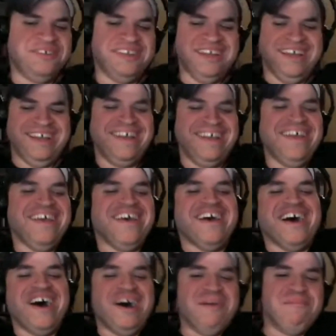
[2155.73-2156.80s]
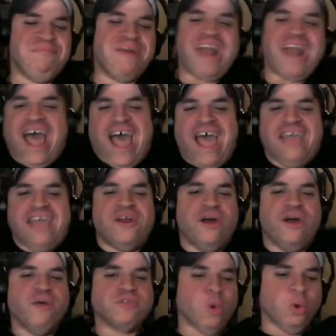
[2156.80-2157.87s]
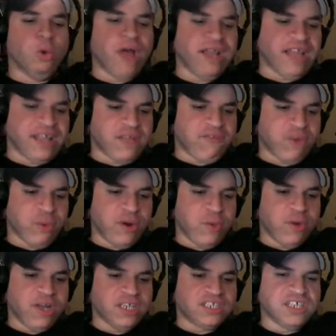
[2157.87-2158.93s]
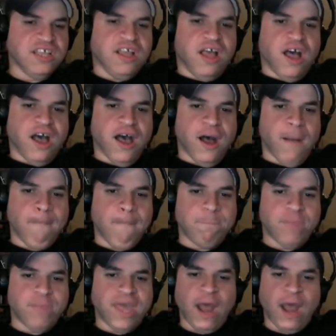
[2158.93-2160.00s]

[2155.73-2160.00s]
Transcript: uh, but I, I, you know, it was cool. I liked it for what it was. Um, and